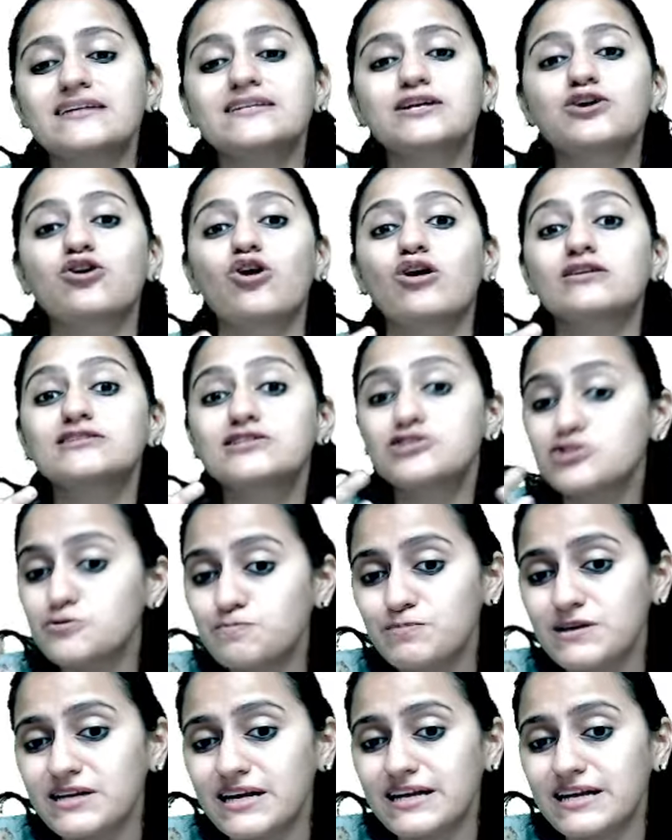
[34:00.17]
they called
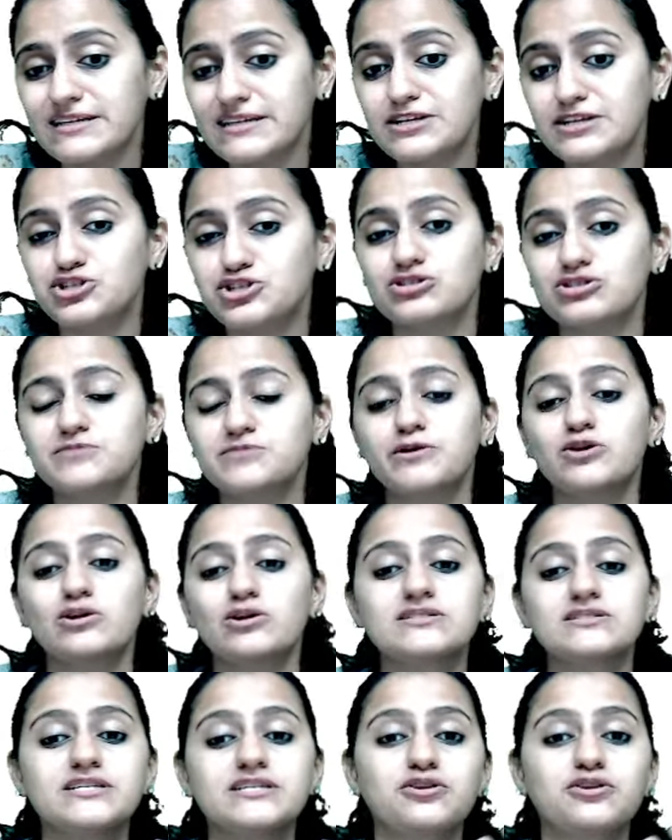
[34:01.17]
super antigens?
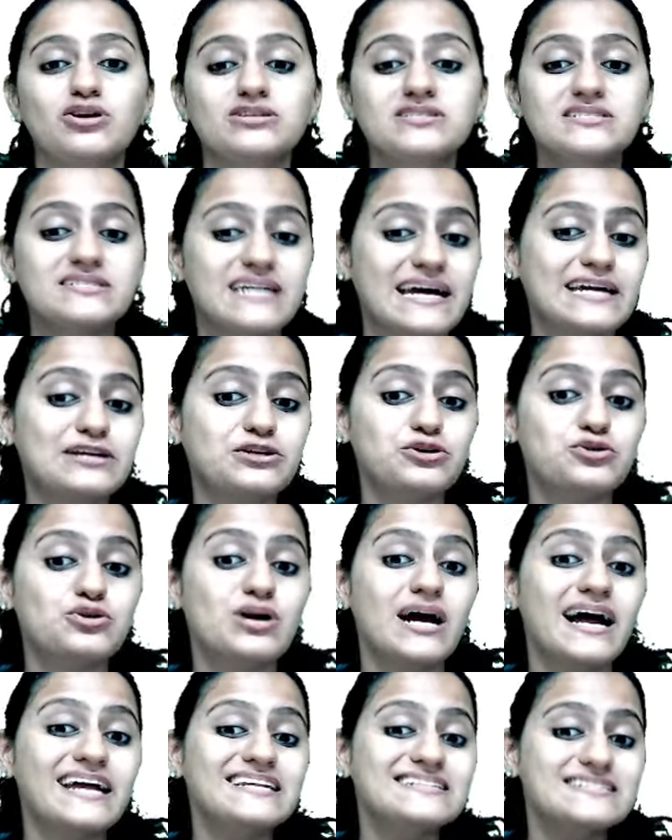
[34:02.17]
Because they cause
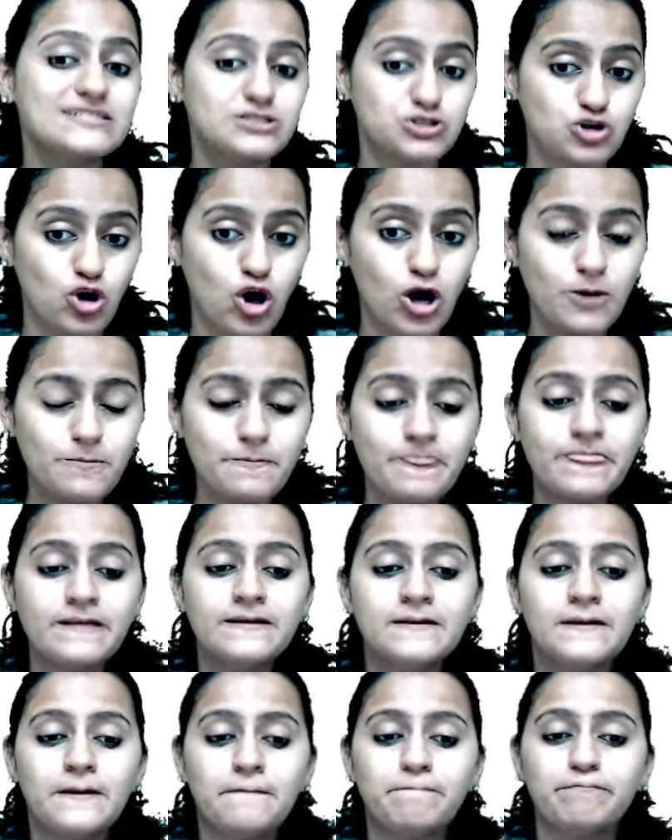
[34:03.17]
cytokine storm.
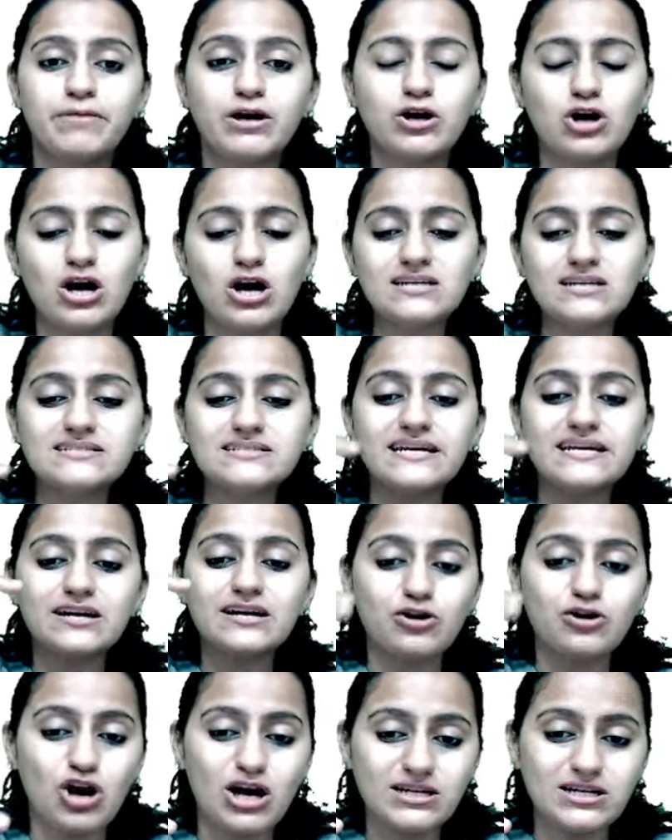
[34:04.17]
Because they
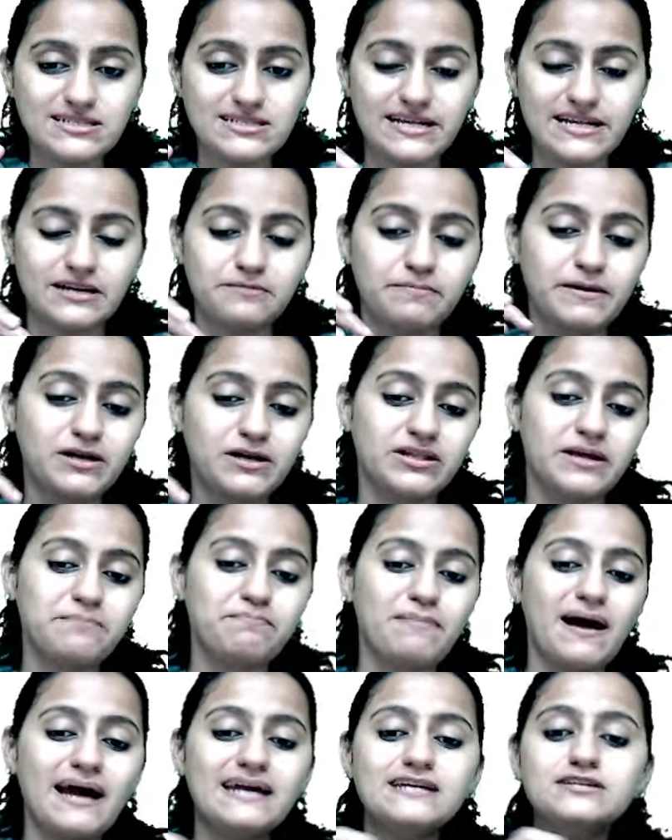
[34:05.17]
cross-link, they
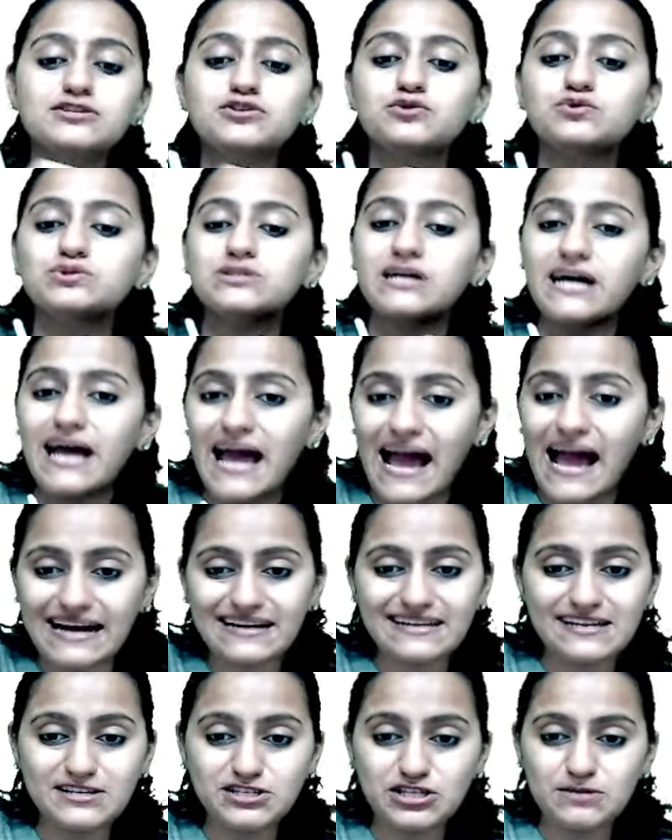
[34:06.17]
bind to the
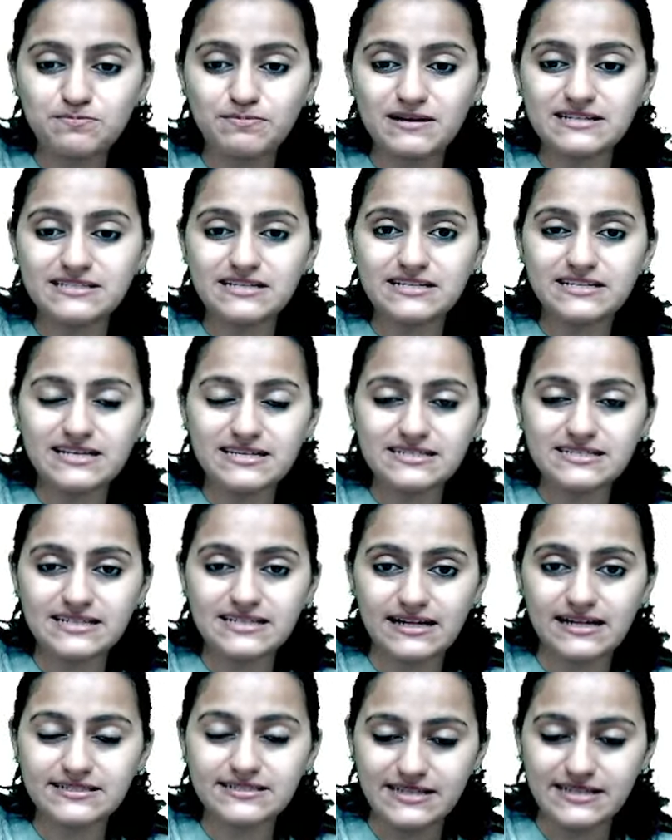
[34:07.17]
antigen-presenting
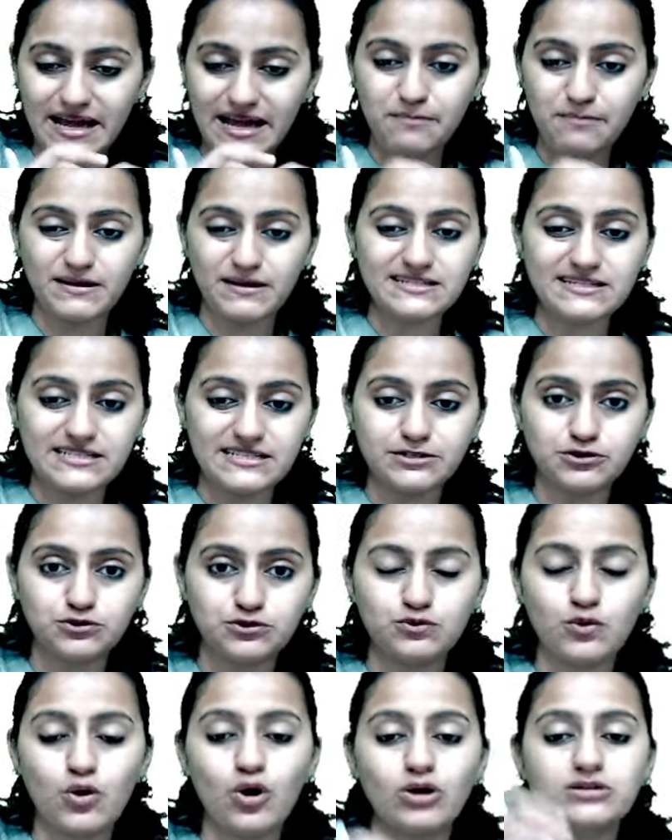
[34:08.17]
cells, the
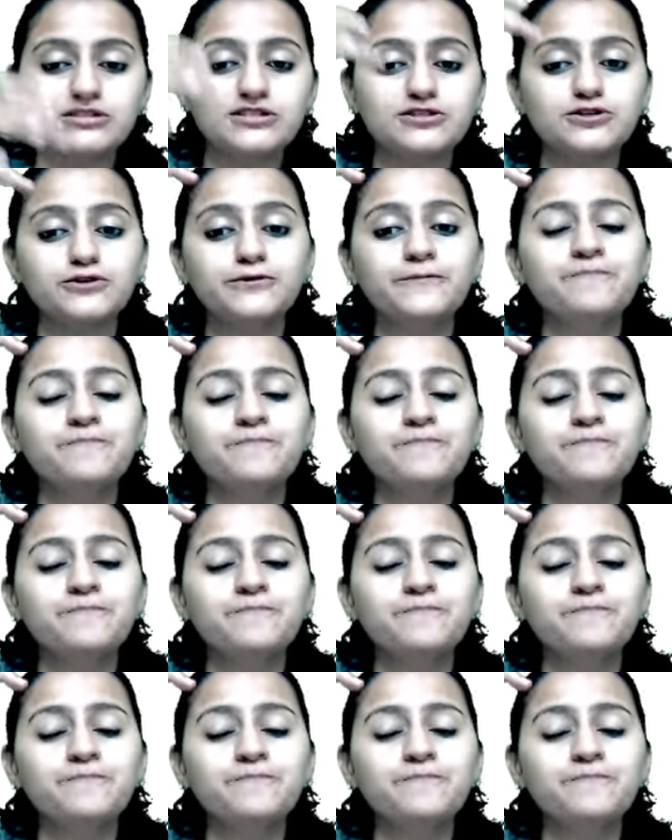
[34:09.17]
MHC2 also,